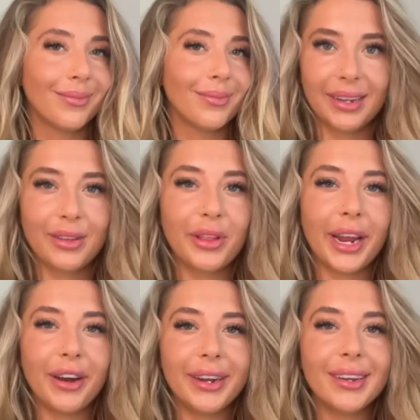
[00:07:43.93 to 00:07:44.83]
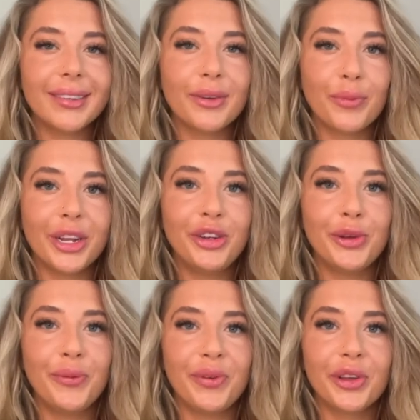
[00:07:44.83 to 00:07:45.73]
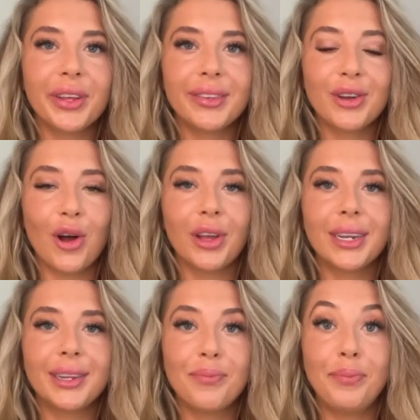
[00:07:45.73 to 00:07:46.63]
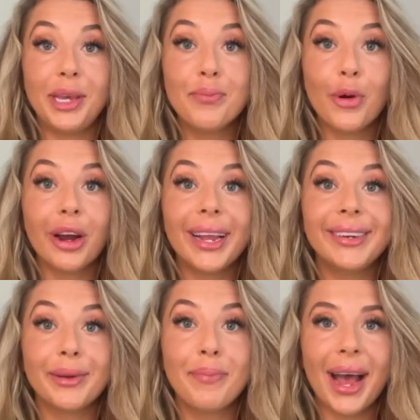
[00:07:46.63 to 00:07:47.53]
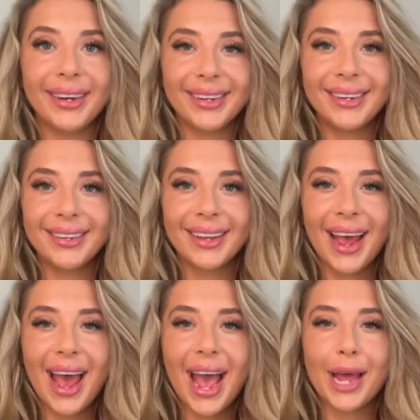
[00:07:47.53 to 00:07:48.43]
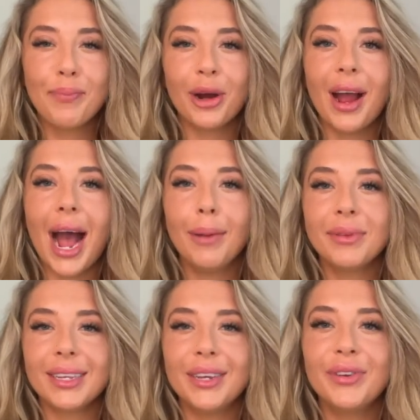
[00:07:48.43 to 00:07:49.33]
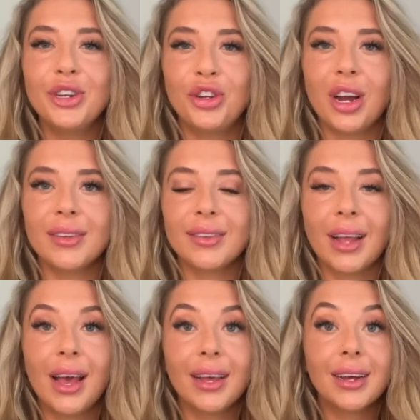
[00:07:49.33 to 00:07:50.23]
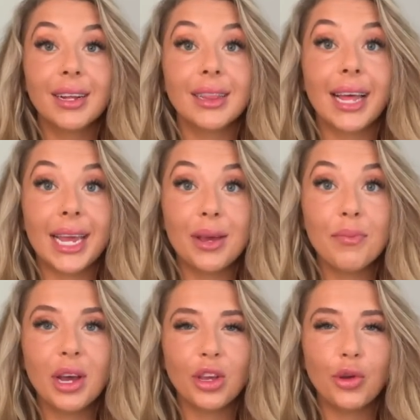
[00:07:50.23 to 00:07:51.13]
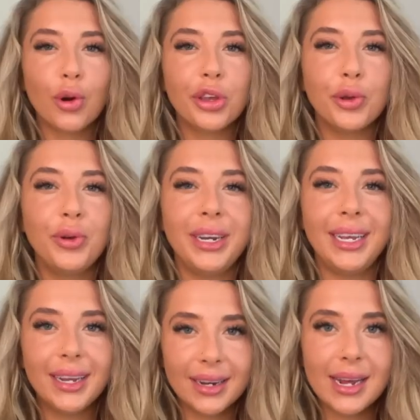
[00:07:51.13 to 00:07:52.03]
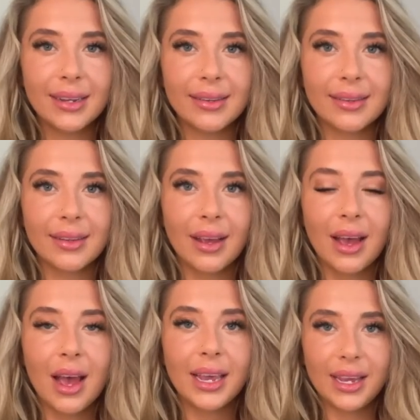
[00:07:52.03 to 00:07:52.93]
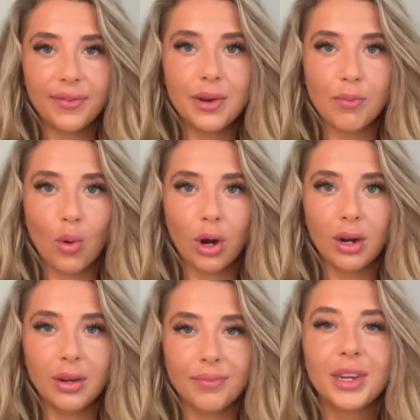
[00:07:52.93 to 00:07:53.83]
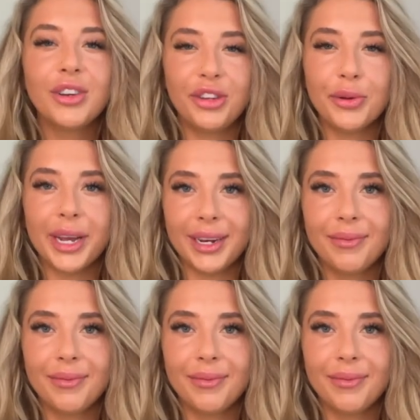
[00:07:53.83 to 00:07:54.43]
So the areas in which you feel this calling to be more independent and perhaps even just claim your uniqueness even more, do it.